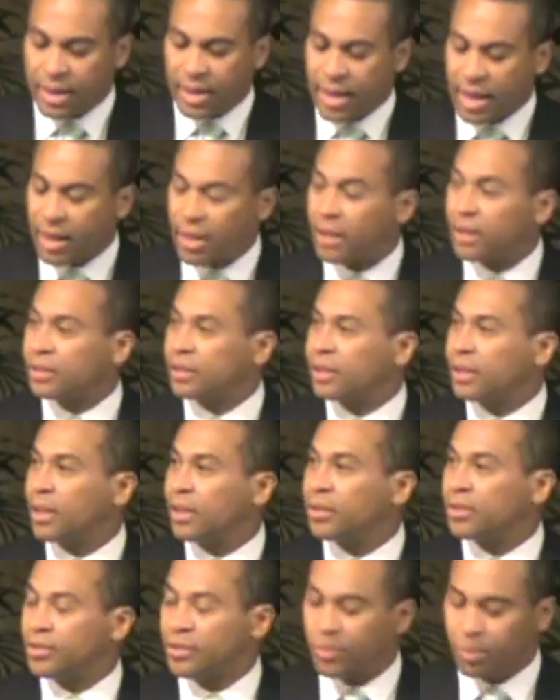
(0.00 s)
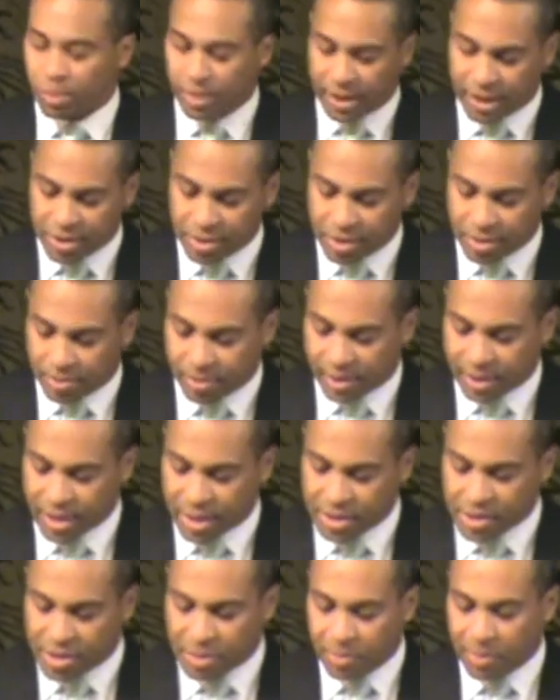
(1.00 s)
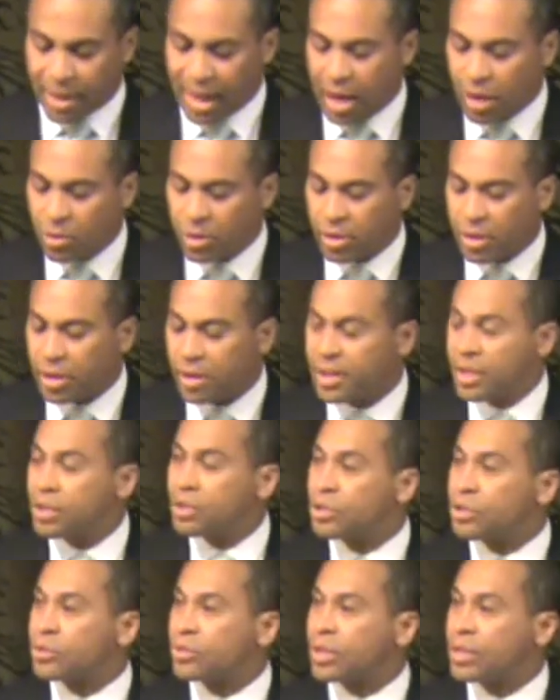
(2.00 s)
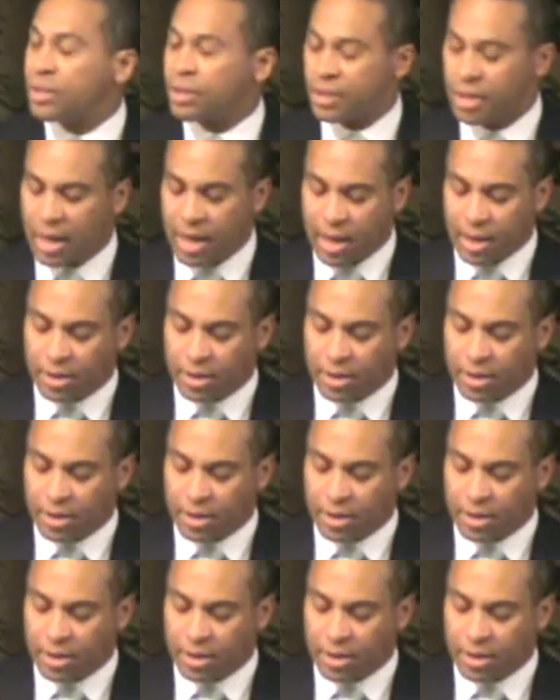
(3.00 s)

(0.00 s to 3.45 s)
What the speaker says: get ourselves from place to place, and power our industries